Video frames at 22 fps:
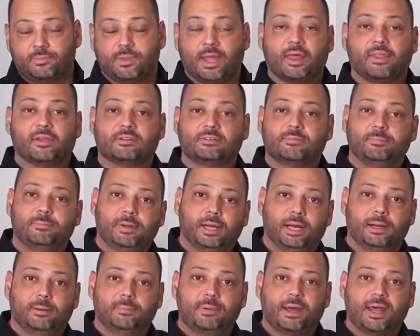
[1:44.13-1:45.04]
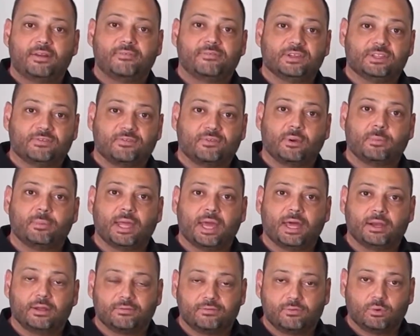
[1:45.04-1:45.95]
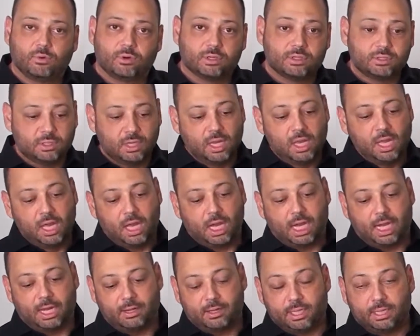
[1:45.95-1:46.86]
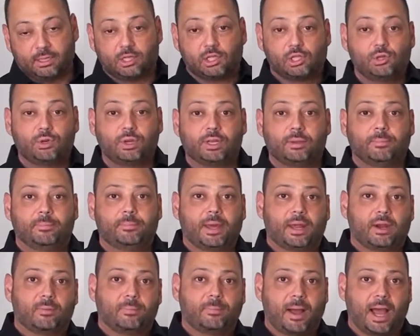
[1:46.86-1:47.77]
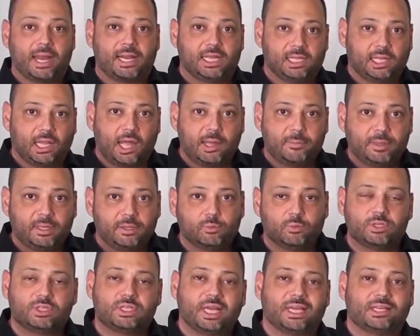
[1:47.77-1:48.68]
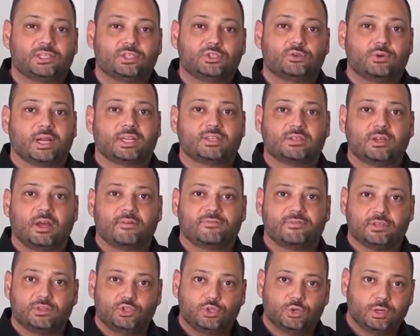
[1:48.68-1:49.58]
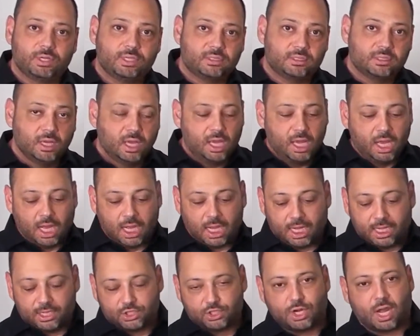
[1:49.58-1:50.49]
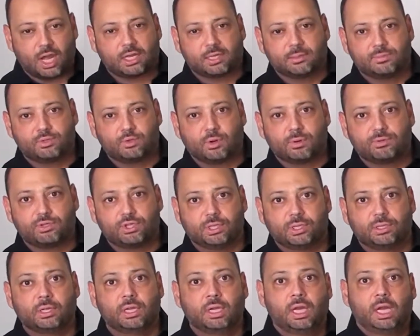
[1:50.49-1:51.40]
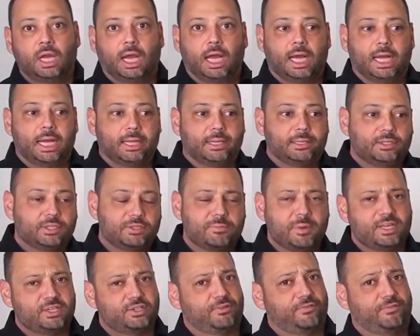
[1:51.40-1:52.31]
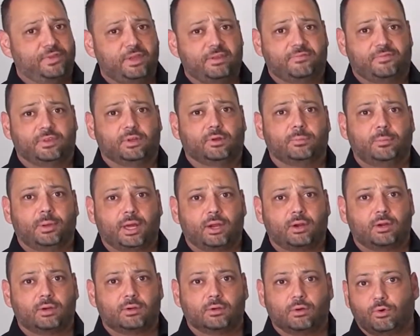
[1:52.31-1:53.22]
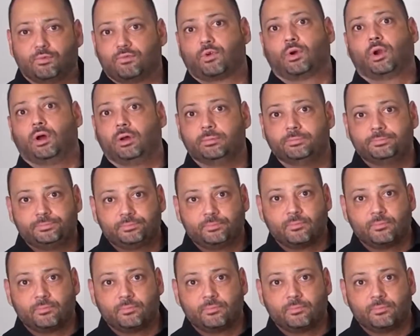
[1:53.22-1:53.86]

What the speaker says: Now there's benefits from that, of course, including better body alignment, which takes stress off the joints, shock absorption, and just makes your feet feel better overall.